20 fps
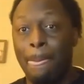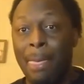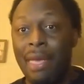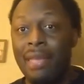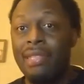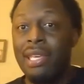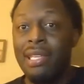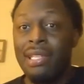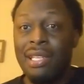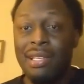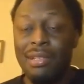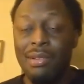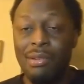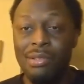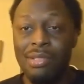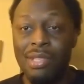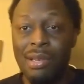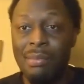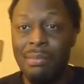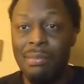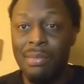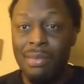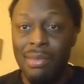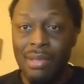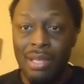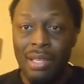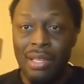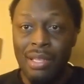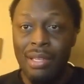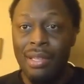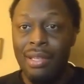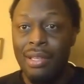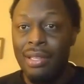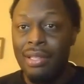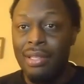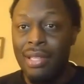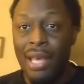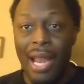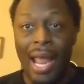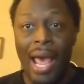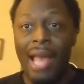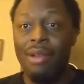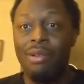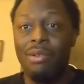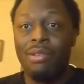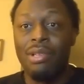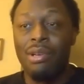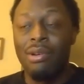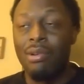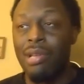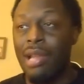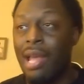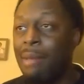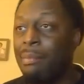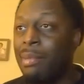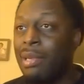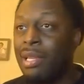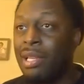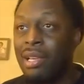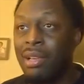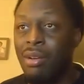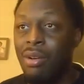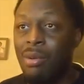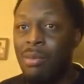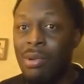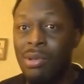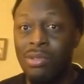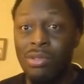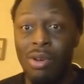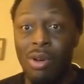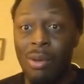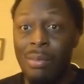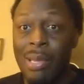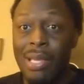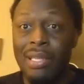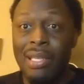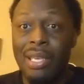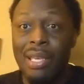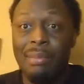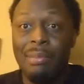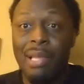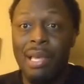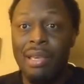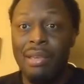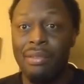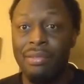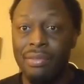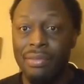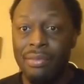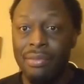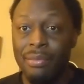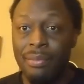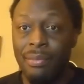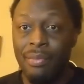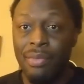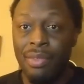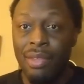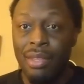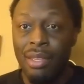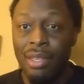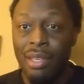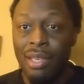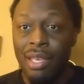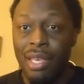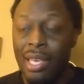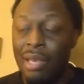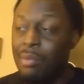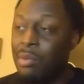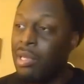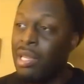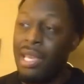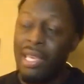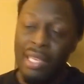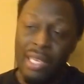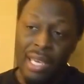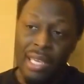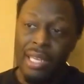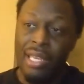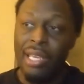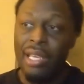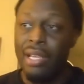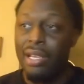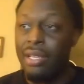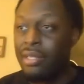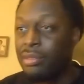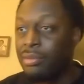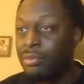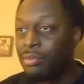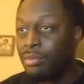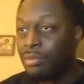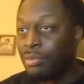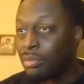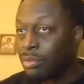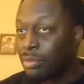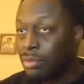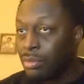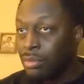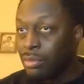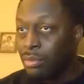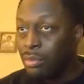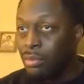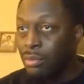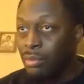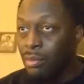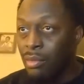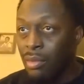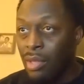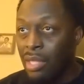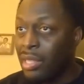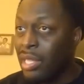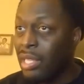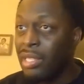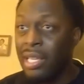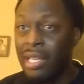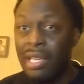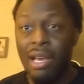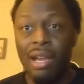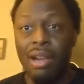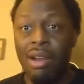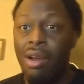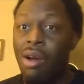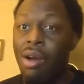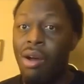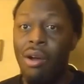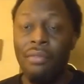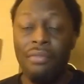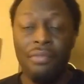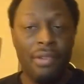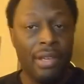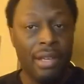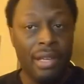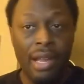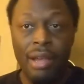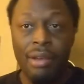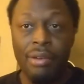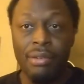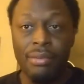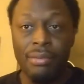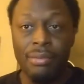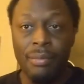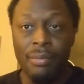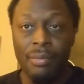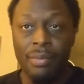They think they know something that I don't know, and I've been here almost all my damn life. And when they get here, they think they got it all figured out.